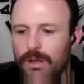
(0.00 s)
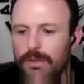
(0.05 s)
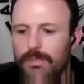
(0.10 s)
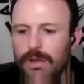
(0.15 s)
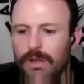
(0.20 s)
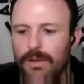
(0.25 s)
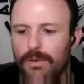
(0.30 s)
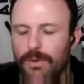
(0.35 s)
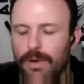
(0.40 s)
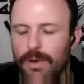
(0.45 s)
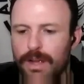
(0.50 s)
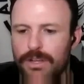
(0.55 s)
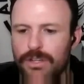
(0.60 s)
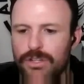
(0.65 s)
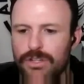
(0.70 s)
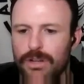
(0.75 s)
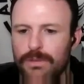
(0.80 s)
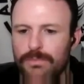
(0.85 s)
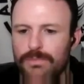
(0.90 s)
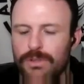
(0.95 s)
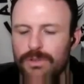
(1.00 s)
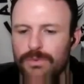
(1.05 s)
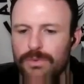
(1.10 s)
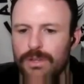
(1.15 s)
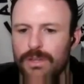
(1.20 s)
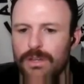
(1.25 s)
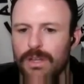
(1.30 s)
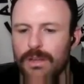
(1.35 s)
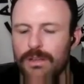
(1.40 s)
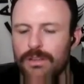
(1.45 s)
interaction I'm
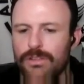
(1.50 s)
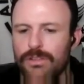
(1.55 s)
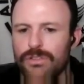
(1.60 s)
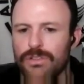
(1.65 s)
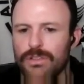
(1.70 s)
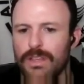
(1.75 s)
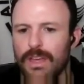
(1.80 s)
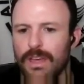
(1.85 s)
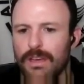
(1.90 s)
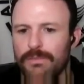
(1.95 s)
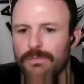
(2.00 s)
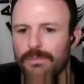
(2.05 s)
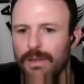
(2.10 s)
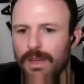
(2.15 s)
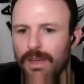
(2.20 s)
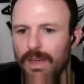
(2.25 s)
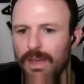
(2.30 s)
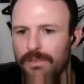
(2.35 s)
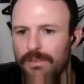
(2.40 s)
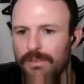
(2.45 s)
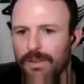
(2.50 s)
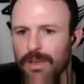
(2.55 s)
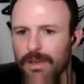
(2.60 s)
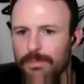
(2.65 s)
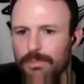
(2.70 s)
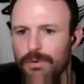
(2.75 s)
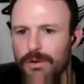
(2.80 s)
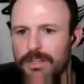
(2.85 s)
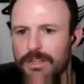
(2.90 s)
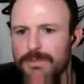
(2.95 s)
doing, I usually have like a
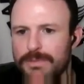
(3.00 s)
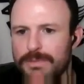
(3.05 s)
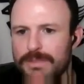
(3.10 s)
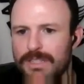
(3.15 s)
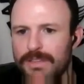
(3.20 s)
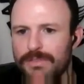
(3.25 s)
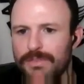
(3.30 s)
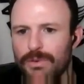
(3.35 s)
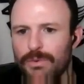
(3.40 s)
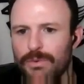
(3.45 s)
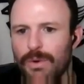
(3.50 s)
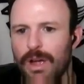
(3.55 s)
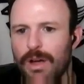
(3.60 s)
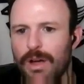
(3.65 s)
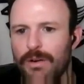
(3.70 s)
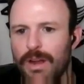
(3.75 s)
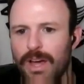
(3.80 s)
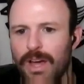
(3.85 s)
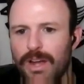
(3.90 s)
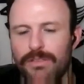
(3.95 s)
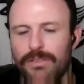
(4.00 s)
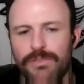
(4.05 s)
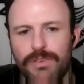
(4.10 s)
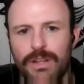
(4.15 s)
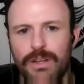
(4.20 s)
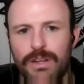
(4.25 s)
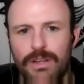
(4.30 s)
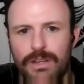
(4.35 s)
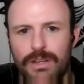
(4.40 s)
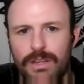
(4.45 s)
pretty specific route out of
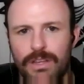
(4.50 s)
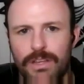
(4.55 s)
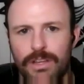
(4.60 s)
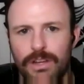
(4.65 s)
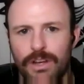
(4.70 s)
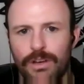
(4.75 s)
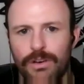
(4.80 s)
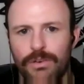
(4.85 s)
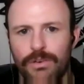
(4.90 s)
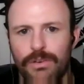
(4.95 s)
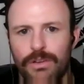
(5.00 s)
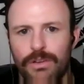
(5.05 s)
it. You know,